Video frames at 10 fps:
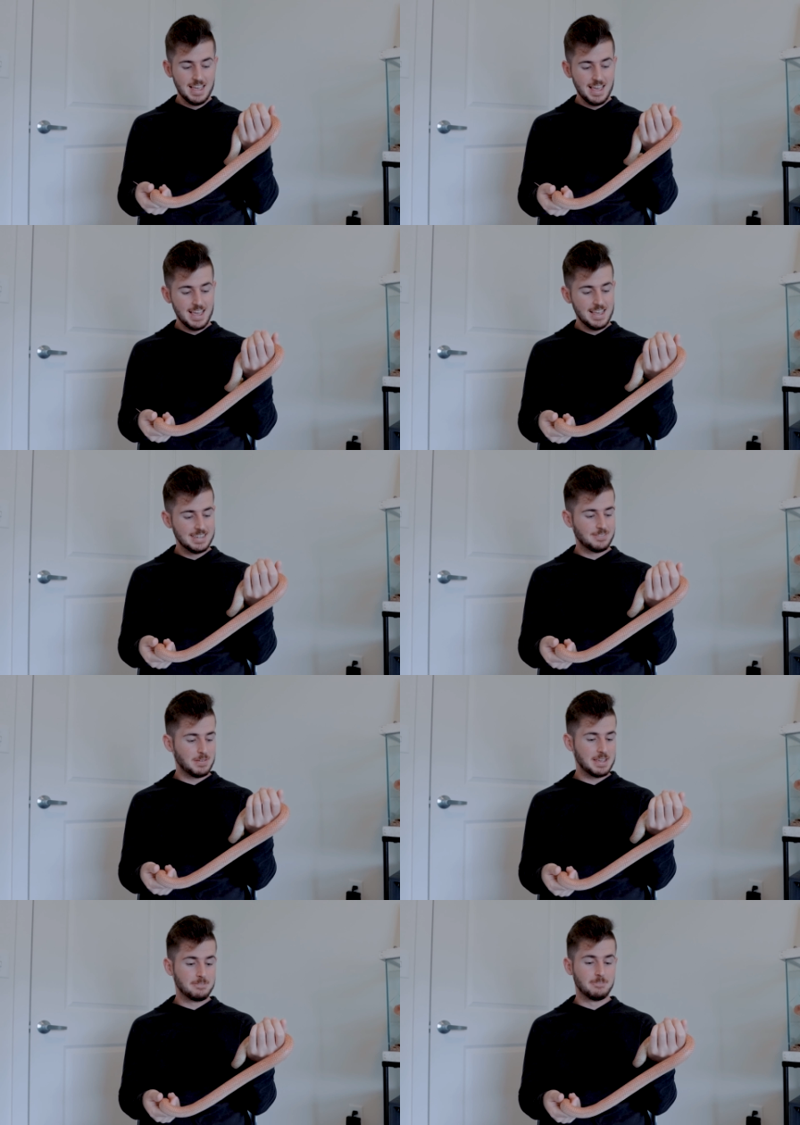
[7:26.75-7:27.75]
he's
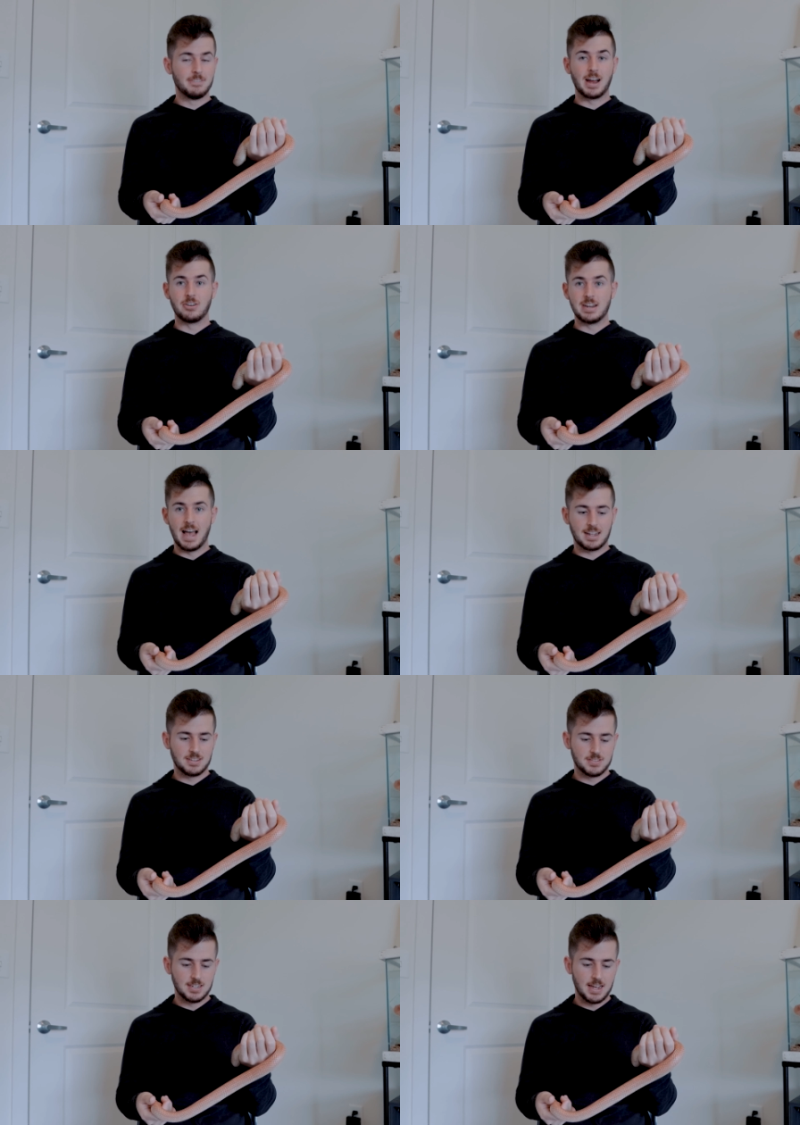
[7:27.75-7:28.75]
being very
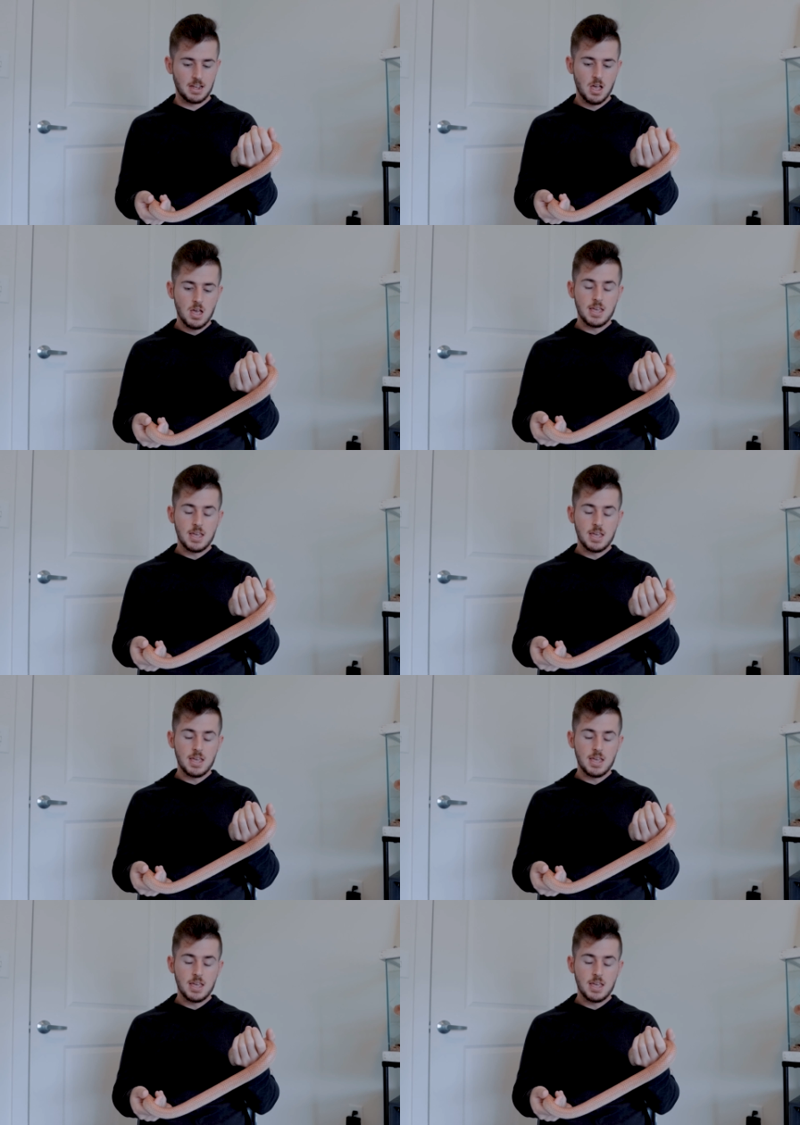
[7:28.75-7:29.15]
active today.